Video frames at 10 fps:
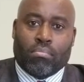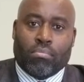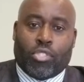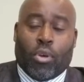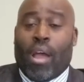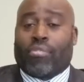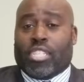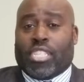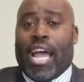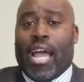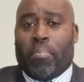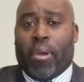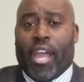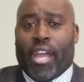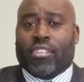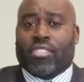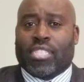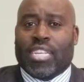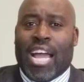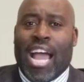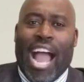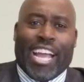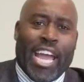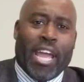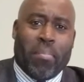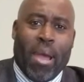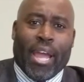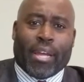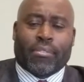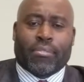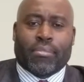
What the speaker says: So after time passed, I came back.